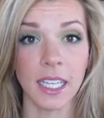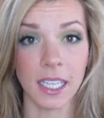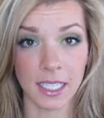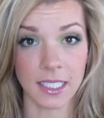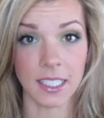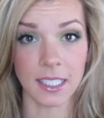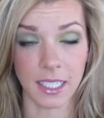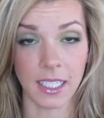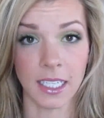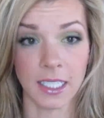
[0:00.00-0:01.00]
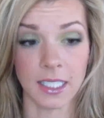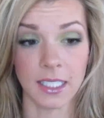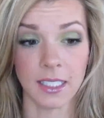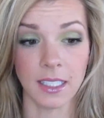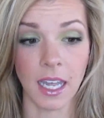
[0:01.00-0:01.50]
it is a
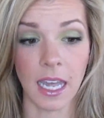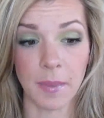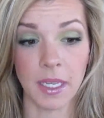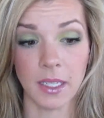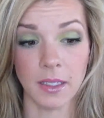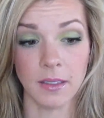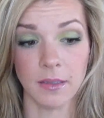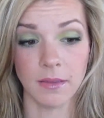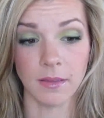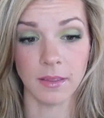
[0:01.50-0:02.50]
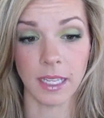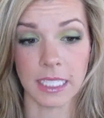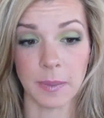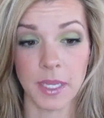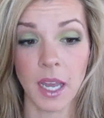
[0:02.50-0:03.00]
sickness. I mean,
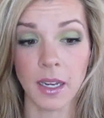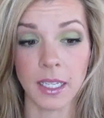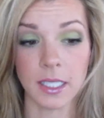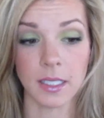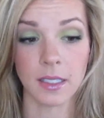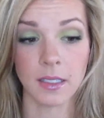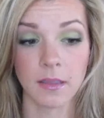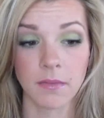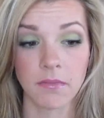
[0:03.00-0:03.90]
let's be honest.